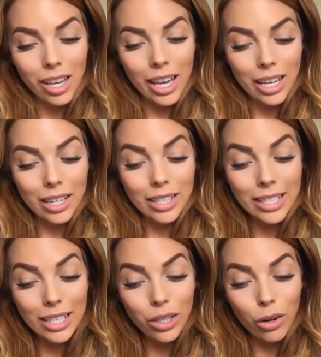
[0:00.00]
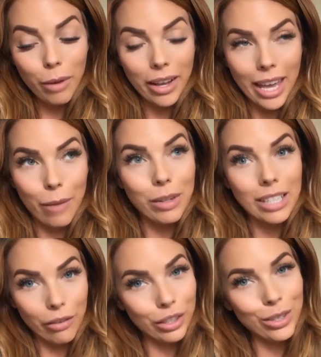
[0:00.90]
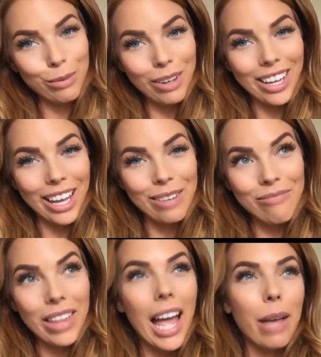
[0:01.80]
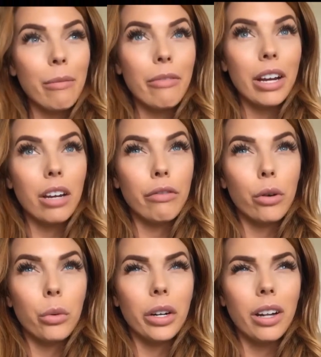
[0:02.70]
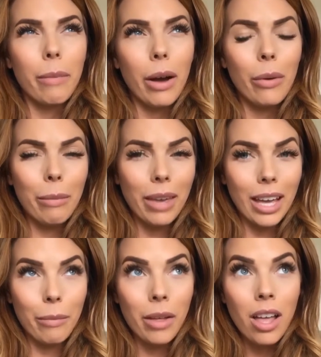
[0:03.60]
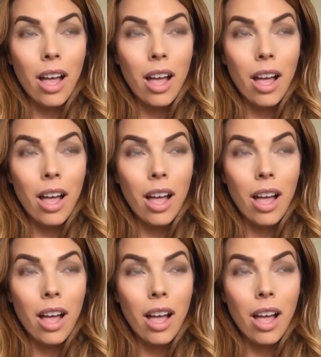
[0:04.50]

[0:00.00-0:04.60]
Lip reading: And does he know about cam? He definitely knows about cam. I'm very forward about webcam.